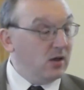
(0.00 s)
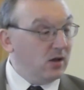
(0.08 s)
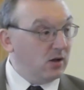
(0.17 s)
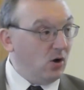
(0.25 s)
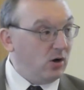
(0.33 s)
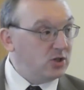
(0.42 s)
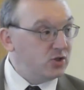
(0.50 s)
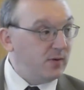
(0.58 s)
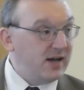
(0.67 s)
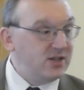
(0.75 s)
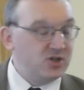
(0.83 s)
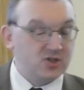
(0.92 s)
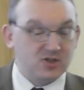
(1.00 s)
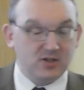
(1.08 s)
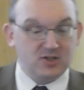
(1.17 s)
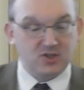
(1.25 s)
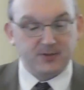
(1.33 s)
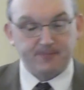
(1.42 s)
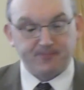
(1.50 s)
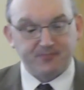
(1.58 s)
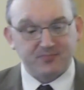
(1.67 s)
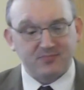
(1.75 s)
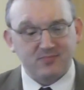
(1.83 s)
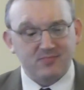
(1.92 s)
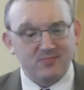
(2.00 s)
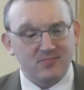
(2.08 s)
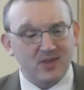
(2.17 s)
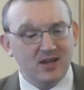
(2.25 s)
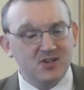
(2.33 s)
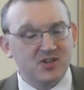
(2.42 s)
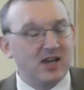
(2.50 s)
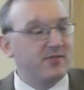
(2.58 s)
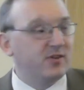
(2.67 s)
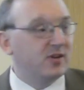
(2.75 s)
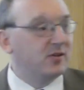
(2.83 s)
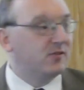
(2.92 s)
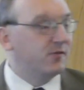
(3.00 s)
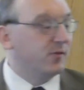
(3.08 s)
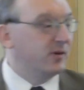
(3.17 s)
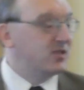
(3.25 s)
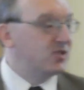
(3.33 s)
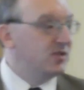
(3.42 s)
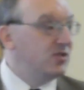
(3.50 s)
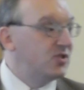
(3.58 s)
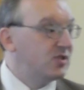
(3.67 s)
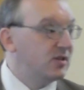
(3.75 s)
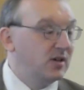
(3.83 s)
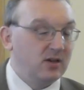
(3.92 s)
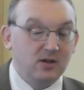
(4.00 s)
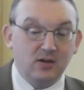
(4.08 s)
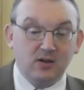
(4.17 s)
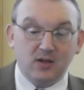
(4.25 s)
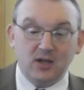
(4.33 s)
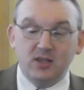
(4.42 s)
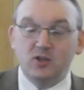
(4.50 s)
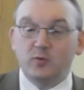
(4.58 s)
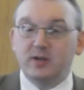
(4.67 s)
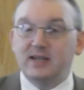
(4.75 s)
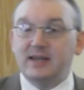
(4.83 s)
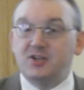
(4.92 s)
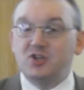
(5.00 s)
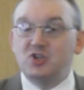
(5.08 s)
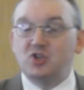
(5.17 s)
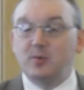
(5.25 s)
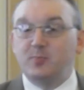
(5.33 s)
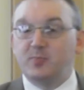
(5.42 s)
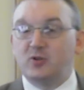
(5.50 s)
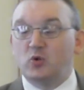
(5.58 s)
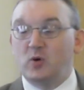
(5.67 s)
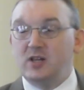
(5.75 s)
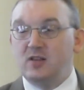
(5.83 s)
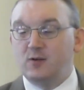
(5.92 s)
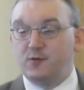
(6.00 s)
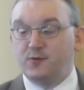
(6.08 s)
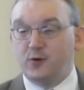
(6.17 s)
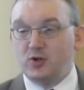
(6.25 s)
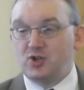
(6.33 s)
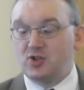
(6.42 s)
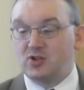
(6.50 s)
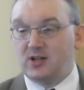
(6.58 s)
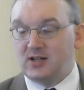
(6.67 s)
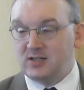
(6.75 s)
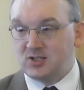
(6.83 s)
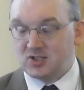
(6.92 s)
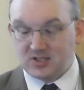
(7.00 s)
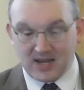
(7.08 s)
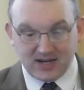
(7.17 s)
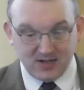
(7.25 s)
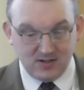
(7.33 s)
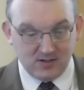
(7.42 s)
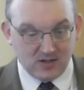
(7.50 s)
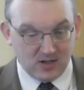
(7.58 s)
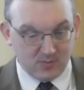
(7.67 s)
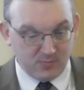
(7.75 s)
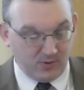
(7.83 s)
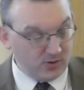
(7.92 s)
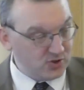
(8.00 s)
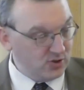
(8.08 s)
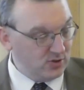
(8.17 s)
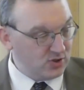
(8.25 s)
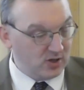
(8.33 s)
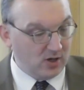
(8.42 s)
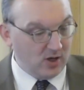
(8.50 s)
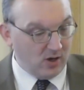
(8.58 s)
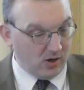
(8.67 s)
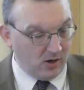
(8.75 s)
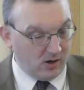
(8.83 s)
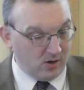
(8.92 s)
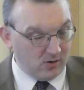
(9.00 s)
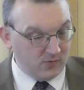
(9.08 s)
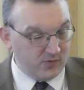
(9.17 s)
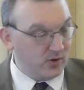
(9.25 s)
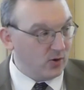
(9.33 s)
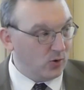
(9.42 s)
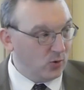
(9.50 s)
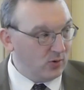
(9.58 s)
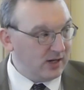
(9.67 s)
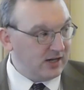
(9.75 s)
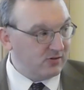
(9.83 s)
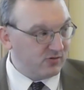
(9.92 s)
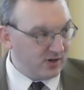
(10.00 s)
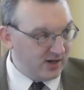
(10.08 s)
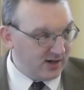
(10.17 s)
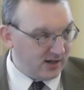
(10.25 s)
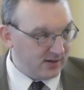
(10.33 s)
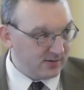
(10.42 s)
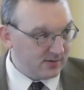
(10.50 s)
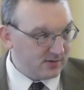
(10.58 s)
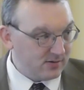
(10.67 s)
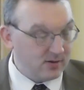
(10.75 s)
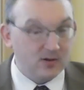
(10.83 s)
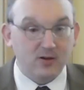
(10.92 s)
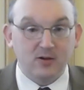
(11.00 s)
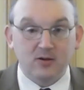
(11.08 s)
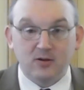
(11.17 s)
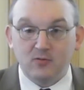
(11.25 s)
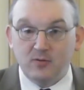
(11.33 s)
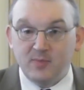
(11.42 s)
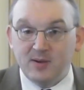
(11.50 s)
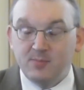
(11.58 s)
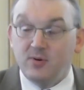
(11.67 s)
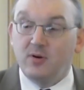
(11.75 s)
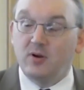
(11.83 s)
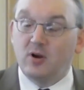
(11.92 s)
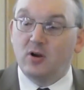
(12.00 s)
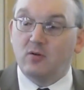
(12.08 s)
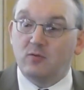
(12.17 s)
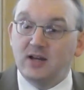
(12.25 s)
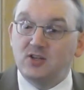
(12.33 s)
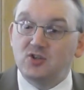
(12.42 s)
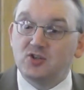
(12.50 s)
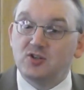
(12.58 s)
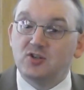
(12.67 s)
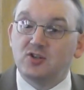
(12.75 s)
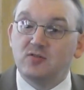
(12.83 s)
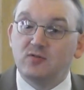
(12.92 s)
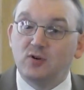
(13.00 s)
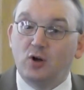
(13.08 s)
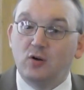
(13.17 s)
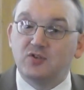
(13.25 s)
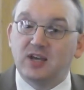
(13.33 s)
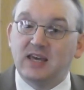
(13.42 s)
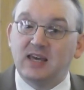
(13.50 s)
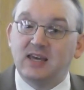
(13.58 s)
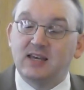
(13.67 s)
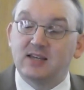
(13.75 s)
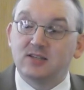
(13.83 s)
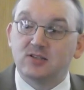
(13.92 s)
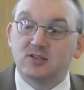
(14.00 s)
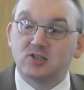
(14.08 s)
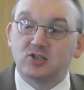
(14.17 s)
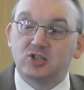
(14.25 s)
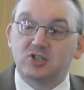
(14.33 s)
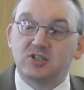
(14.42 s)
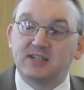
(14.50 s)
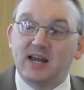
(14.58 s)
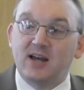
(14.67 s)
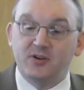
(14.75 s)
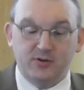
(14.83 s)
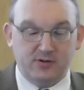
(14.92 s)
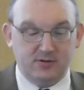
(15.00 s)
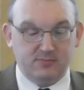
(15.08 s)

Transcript: God's righteousness is evident, for instance, in the relationship between the first and second persons of the Holy Trinity. Remember, righteousness involves a standard.